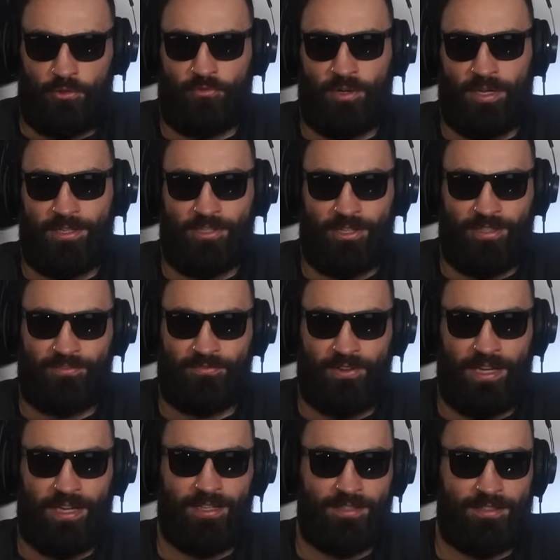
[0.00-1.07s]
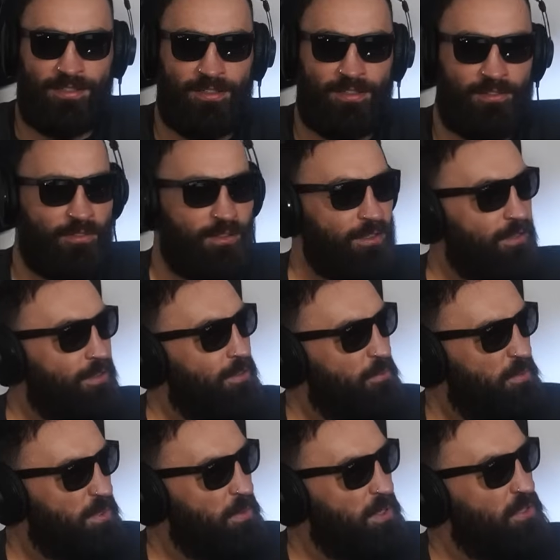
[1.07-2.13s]
range in Vegas,
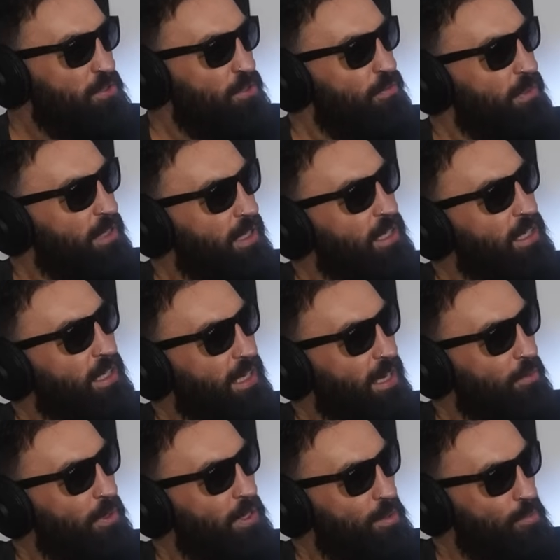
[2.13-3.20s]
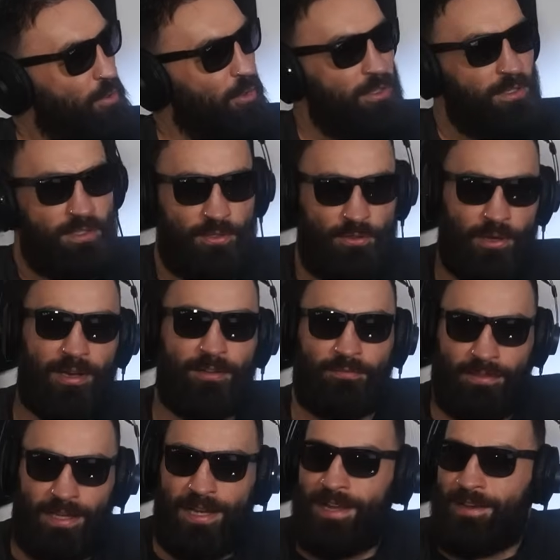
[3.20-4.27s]
there's a wee souvenir, you could get one of the bullets. So
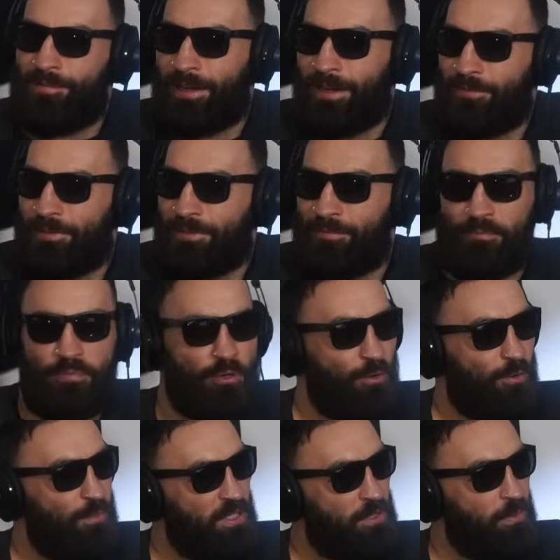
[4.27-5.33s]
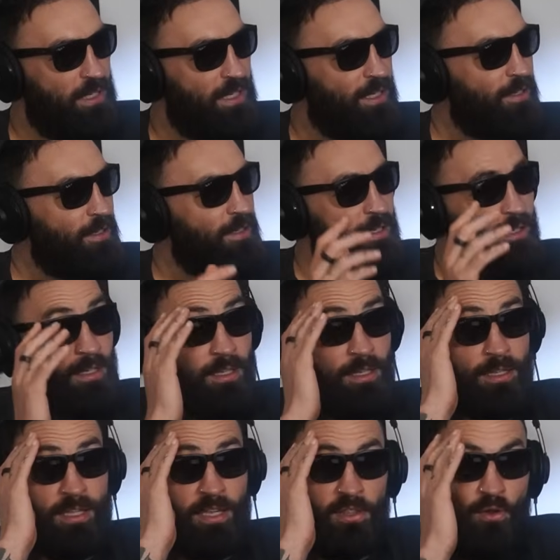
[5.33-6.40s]
I'll get one, put it on my speaker.
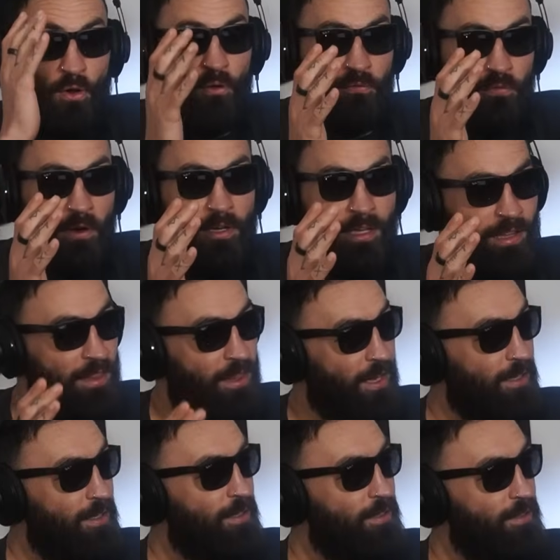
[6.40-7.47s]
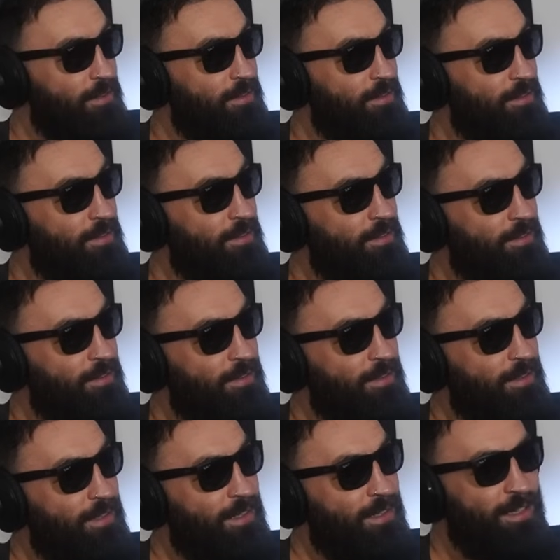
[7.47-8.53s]
Did not fucking think.
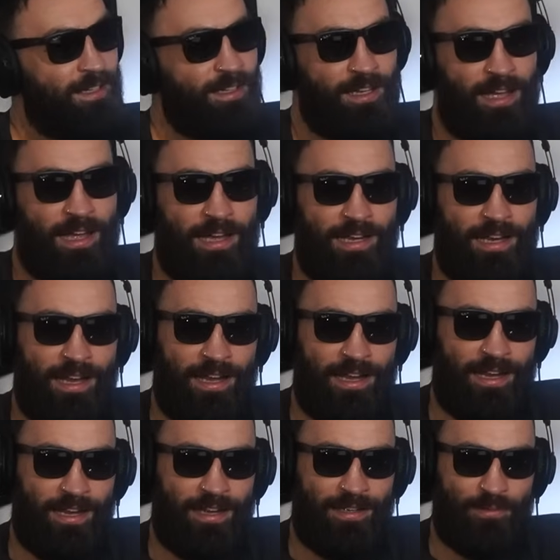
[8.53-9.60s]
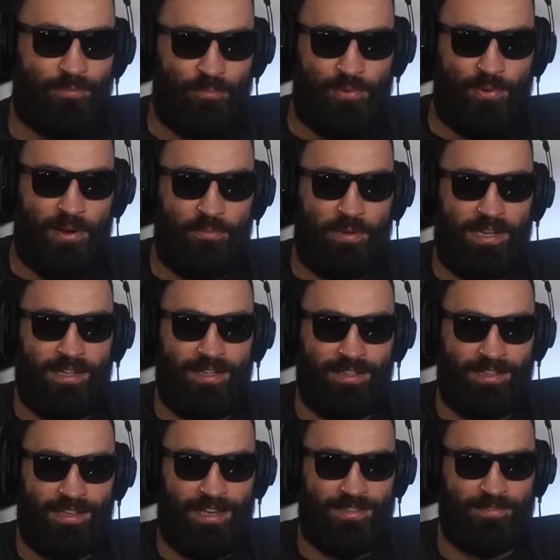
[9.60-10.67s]
And Primmy
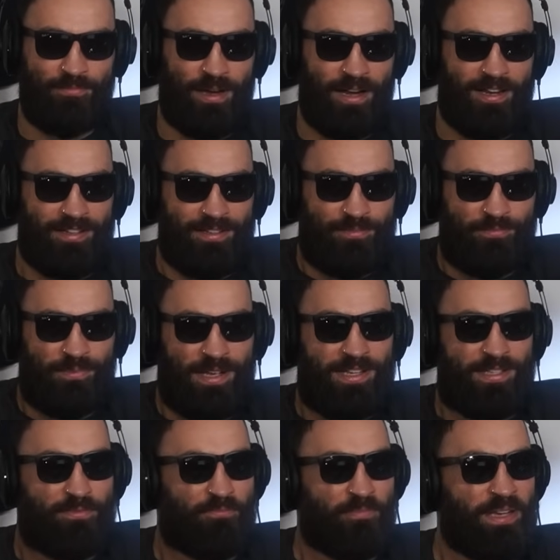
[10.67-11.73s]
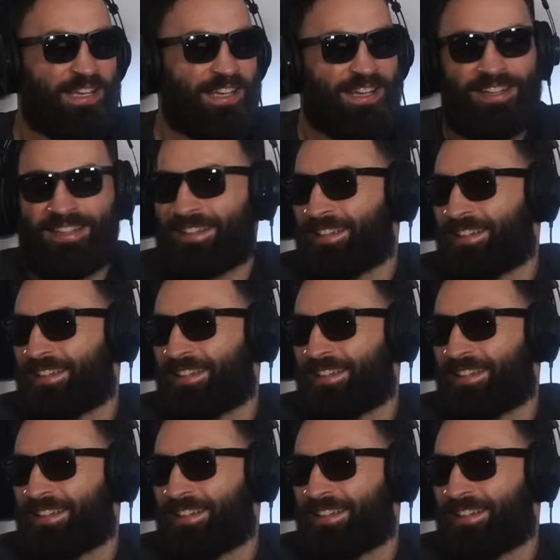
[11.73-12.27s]
had my speaker